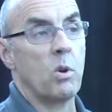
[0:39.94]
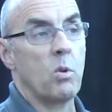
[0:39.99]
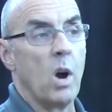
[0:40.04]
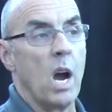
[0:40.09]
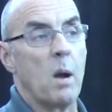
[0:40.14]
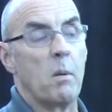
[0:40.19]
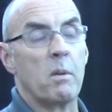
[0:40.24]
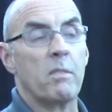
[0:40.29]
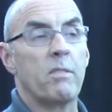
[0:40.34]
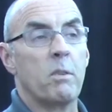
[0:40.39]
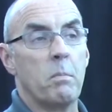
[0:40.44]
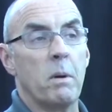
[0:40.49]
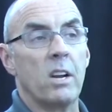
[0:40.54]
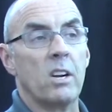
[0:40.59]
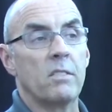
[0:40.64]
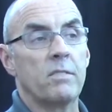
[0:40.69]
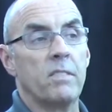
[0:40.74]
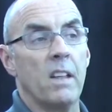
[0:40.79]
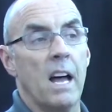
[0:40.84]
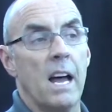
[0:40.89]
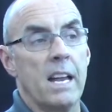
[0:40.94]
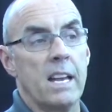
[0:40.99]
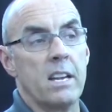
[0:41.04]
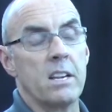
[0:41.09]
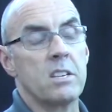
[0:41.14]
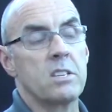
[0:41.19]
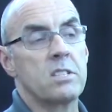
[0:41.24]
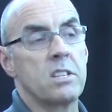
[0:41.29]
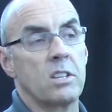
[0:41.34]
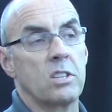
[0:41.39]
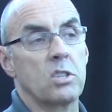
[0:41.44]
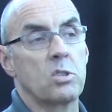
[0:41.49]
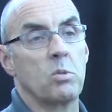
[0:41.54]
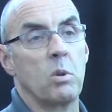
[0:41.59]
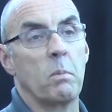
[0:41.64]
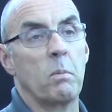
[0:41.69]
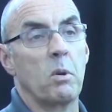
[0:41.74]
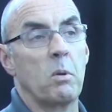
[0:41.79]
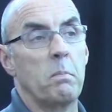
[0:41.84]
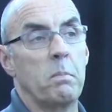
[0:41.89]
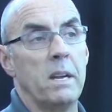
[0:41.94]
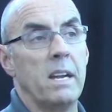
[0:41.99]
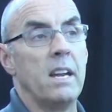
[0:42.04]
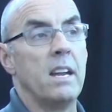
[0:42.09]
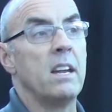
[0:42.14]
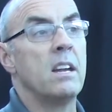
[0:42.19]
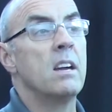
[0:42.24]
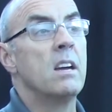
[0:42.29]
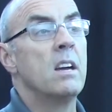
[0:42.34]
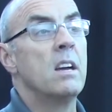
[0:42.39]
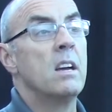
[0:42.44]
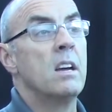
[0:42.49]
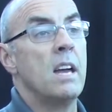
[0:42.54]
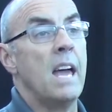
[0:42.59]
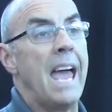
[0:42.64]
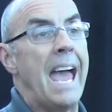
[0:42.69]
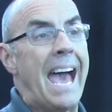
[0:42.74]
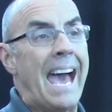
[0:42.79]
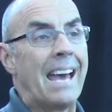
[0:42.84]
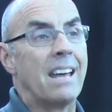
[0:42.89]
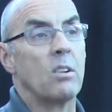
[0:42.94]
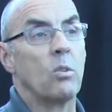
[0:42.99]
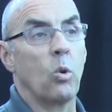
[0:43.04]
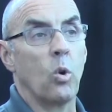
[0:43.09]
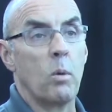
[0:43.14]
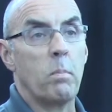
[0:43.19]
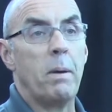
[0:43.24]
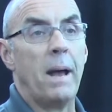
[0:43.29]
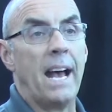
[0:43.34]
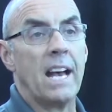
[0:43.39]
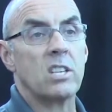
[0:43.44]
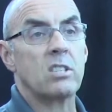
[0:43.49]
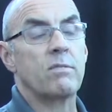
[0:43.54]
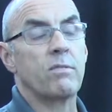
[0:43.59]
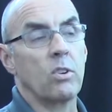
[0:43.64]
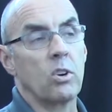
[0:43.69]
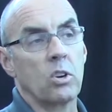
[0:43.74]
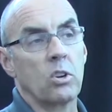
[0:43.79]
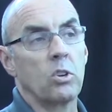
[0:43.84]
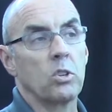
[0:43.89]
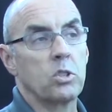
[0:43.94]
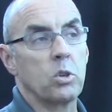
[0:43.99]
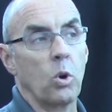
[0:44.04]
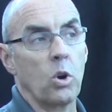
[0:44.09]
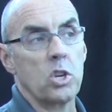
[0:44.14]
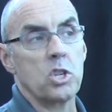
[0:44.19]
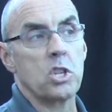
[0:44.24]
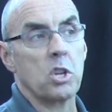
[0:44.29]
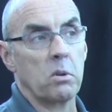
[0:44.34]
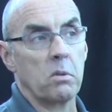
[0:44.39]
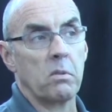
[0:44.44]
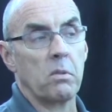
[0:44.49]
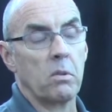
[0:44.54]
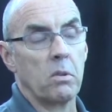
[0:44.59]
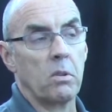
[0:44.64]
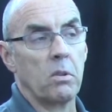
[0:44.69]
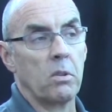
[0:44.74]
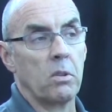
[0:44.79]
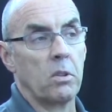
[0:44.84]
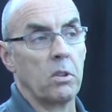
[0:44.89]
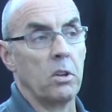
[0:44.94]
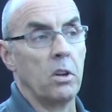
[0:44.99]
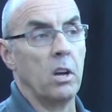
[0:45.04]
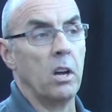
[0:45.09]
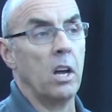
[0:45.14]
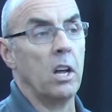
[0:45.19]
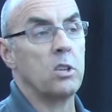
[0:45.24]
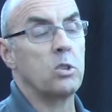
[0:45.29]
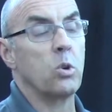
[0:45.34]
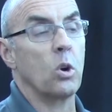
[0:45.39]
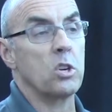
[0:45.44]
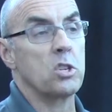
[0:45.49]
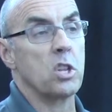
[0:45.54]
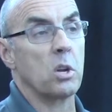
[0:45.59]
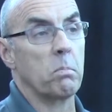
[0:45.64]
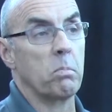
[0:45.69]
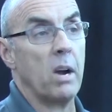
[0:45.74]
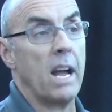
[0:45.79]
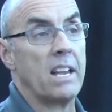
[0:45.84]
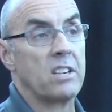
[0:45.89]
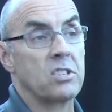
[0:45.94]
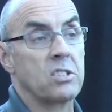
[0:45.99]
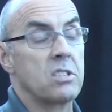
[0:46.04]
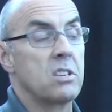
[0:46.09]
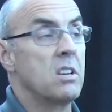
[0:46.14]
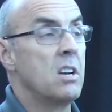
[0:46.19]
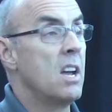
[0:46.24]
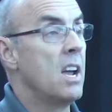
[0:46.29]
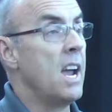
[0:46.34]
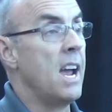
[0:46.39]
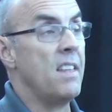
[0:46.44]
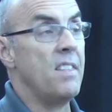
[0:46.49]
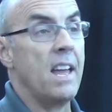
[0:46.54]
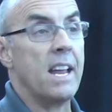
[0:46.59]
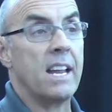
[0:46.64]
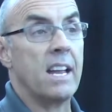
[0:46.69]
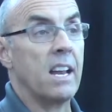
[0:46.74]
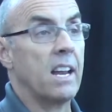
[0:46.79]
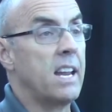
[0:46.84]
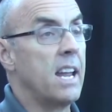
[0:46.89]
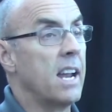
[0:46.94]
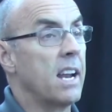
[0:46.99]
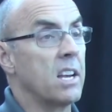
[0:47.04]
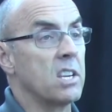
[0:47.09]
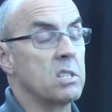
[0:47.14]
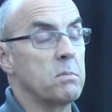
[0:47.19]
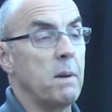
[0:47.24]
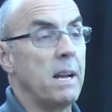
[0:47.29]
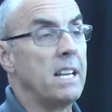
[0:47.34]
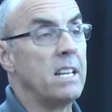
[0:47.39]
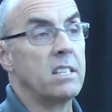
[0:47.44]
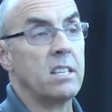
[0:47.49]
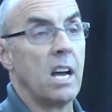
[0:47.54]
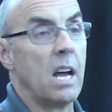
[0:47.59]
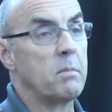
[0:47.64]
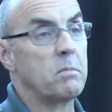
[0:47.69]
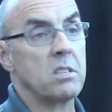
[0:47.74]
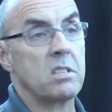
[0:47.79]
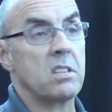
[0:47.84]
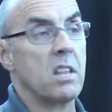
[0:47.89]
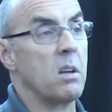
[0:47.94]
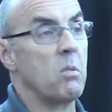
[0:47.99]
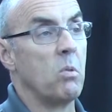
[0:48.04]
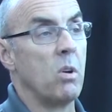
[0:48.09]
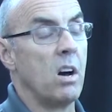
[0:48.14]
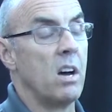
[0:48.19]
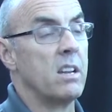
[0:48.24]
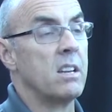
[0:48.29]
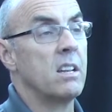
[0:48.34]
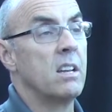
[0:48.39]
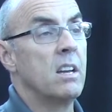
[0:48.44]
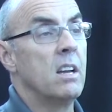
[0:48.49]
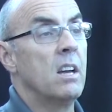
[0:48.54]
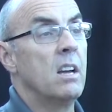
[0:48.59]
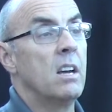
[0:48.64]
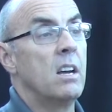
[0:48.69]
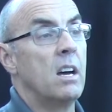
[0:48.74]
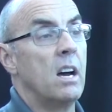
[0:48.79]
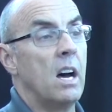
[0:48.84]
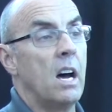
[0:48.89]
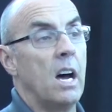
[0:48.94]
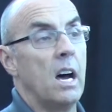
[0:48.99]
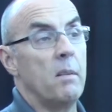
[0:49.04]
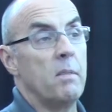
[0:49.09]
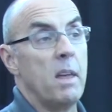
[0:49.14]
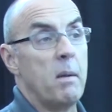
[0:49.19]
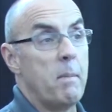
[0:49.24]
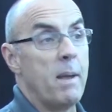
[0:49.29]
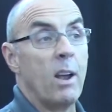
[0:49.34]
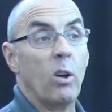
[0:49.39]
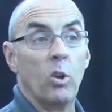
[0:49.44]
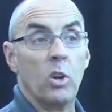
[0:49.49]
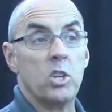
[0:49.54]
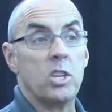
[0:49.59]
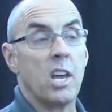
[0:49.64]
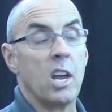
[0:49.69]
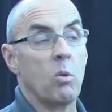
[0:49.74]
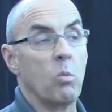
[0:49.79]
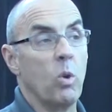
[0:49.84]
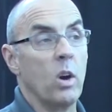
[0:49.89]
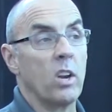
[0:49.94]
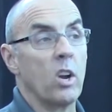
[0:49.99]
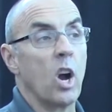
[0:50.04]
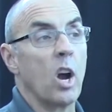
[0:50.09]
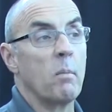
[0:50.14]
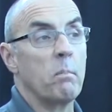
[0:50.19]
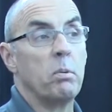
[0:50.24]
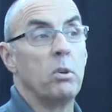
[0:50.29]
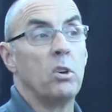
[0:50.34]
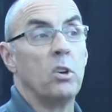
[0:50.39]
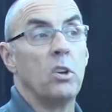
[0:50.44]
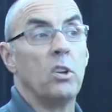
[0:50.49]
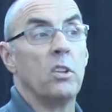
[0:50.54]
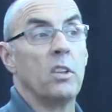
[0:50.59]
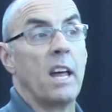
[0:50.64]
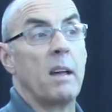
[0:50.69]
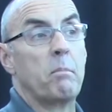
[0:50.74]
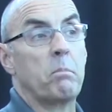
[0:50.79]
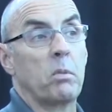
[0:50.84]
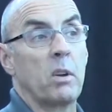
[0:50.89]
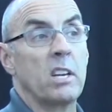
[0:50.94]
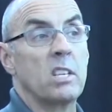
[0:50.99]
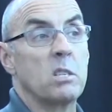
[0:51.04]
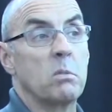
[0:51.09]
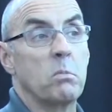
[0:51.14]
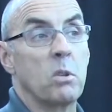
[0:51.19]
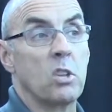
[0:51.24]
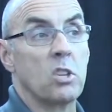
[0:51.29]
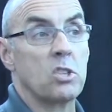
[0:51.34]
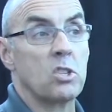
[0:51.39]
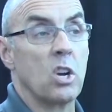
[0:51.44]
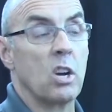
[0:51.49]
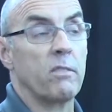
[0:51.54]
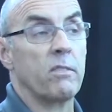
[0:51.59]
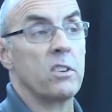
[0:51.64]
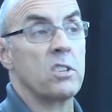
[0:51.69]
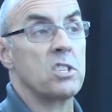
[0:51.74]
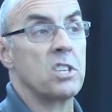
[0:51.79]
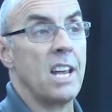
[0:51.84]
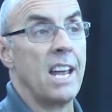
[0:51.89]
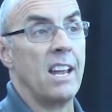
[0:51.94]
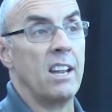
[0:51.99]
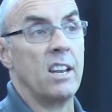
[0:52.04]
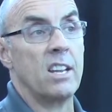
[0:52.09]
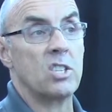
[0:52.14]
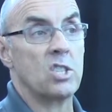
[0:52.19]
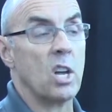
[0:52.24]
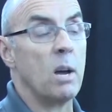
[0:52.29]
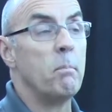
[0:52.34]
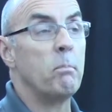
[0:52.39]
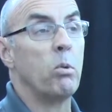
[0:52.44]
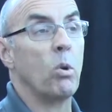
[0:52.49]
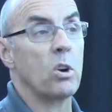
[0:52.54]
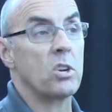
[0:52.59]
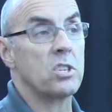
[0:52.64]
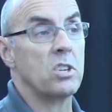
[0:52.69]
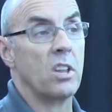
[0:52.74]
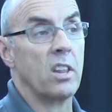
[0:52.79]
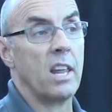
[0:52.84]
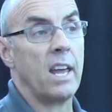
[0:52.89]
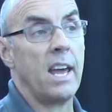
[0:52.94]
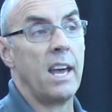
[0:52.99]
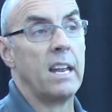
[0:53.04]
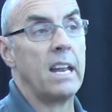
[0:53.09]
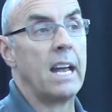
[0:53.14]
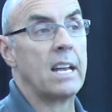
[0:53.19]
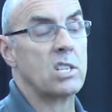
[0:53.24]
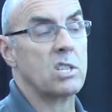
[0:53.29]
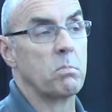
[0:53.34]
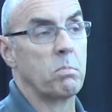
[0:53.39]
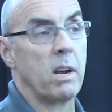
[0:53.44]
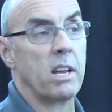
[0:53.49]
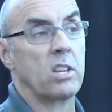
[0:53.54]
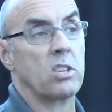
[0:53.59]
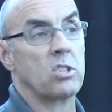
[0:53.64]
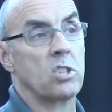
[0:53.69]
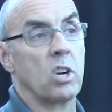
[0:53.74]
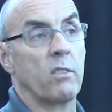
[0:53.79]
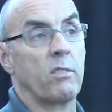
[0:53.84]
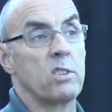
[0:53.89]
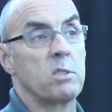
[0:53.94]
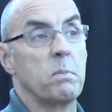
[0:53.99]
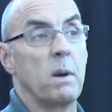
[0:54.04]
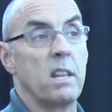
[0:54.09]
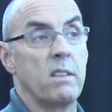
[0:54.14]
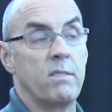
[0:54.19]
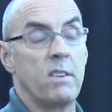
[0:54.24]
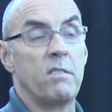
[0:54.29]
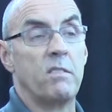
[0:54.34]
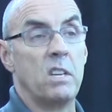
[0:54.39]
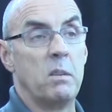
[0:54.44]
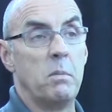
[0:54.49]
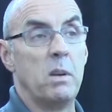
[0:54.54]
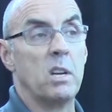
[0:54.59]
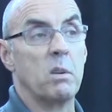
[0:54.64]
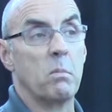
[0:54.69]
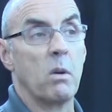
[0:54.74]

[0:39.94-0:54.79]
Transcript: requirement for butterfly is that the swimmer be at or past vertical towards their breast. And they can kick as many times as they want. They may only take one arm pull that brings them to the surface, and some portion of the head has to break the surface by the 15-meter